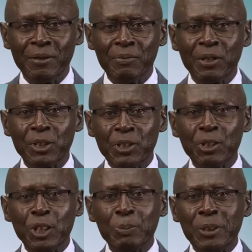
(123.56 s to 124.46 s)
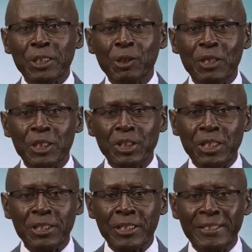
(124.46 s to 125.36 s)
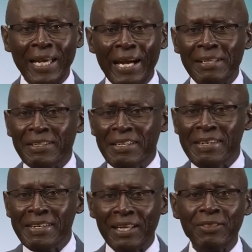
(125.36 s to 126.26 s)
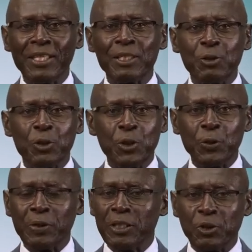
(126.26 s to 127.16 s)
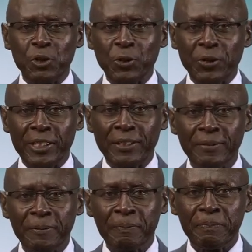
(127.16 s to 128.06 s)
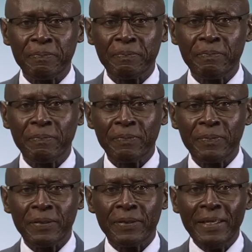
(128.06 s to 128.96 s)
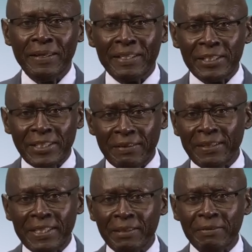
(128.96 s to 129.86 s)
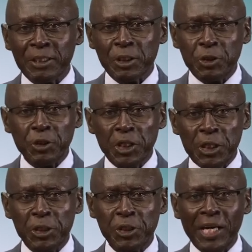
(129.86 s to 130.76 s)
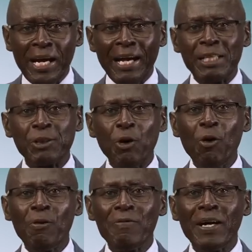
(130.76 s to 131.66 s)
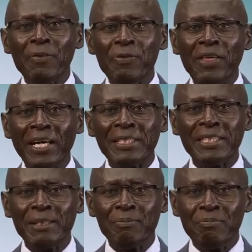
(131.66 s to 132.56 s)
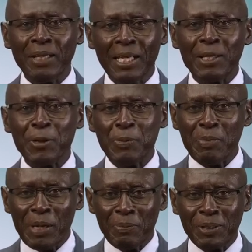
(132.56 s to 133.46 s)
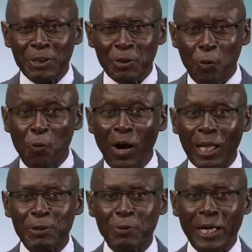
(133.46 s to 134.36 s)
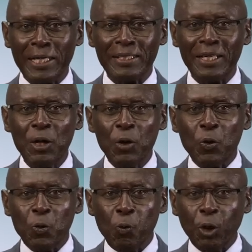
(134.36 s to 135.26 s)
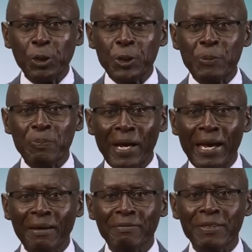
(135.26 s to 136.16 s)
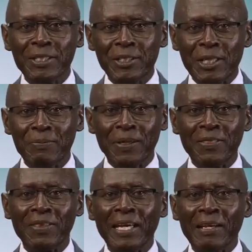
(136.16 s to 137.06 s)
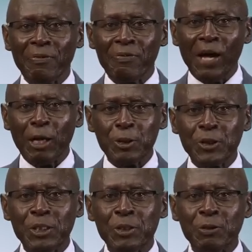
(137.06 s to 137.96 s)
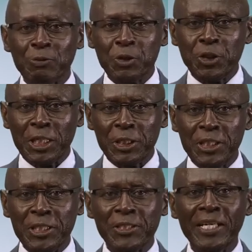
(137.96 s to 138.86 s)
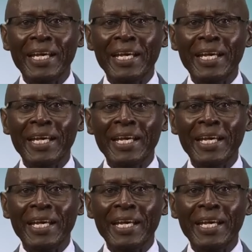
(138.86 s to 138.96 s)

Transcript: because those particular churches had nothing to do with the story. The Seventh-day Adventist Church has over 30 million members worldwide who worship every Sabbath in thousands of churches